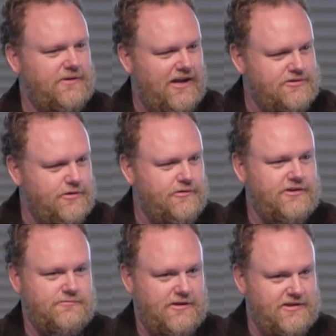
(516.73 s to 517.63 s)
but that truth
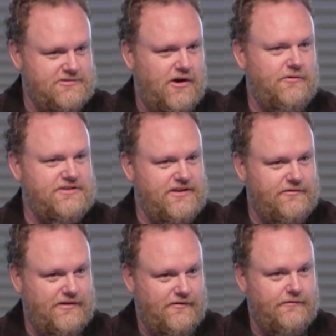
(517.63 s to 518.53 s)
is with us always,
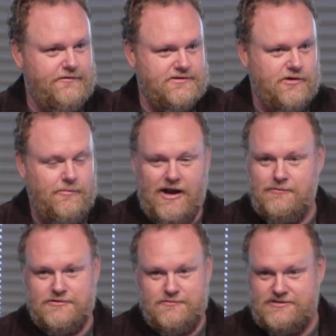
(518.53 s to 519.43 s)
even if our physical
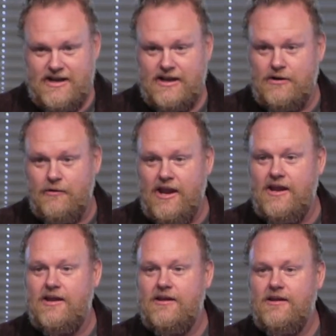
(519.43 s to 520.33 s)
Bibles were taken
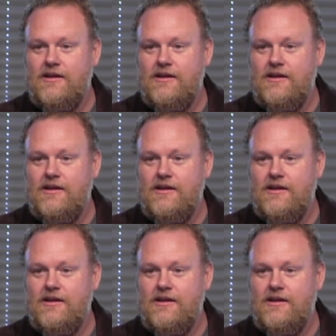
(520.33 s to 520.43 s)
away.